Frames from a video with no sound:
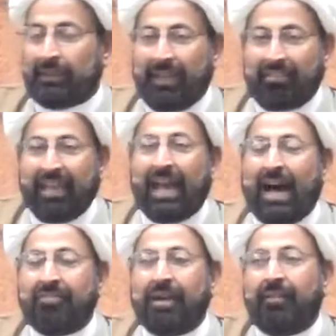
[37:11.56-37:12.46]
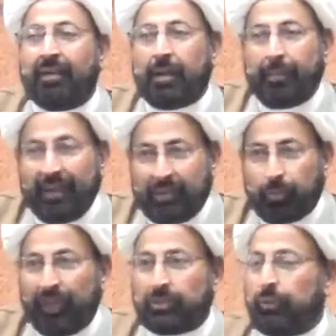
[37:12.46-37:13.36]
the way of
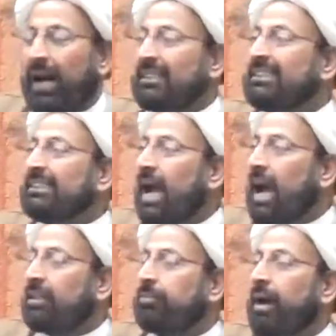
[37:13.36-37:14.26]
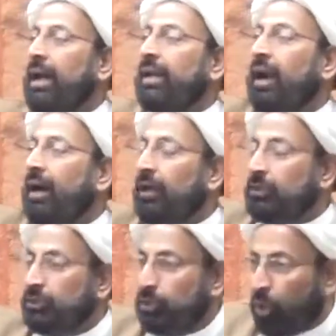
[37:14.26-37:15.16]
government which was taught by
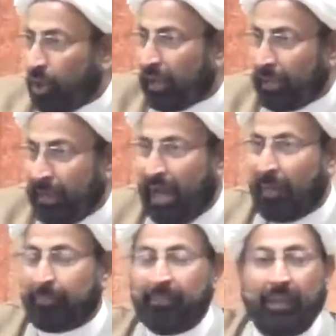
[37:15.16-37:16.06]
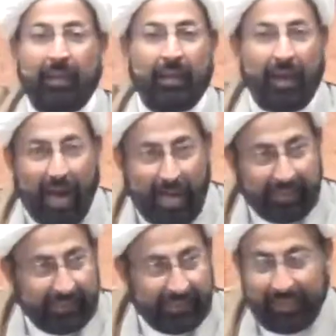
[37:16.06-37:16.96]
your Imam
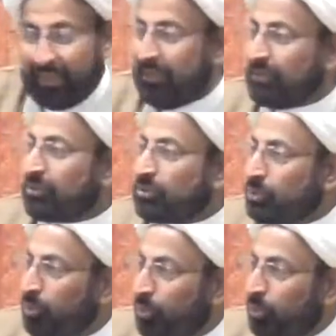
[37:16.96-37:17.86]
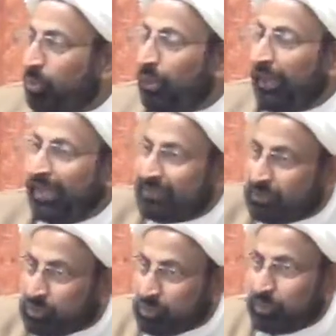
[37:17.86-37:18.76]
Ali to
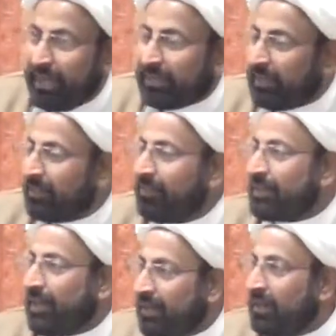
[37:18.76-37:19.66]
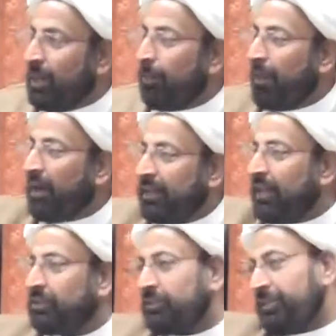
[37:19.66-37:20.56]
his student and governor Malik
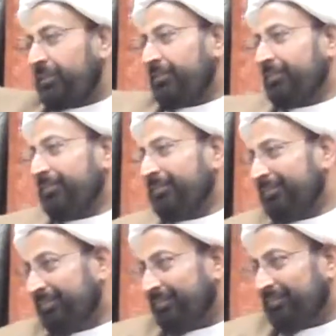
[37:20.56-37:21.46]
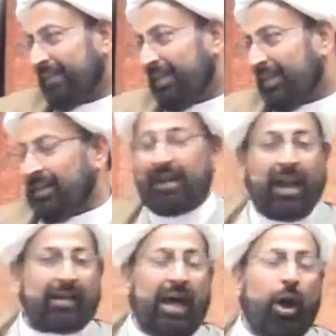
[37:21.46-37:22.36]
Ashtar.
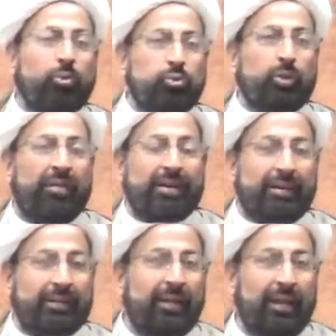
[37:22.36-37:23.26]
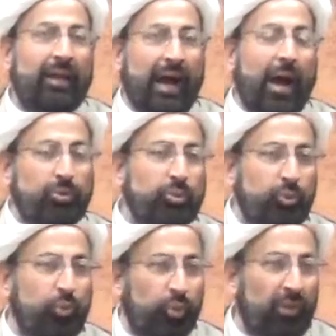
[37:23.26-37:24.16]
Learn how to govern, how to
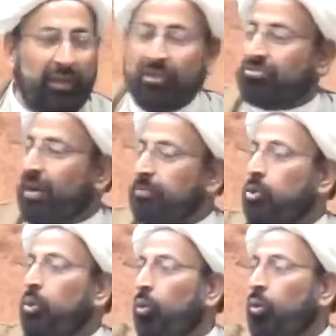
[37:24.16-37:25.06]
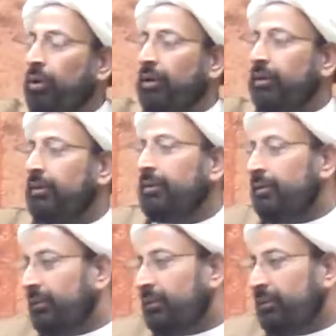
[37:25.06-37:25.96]
rule from your own
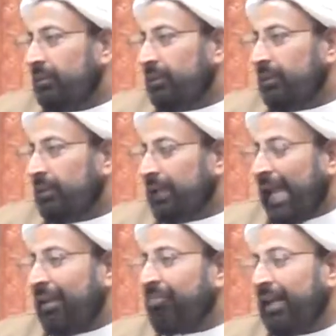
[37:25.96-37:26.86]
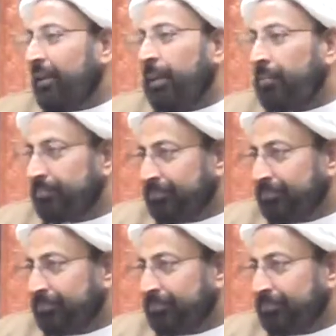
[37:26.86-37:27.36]
Caliph and Imam.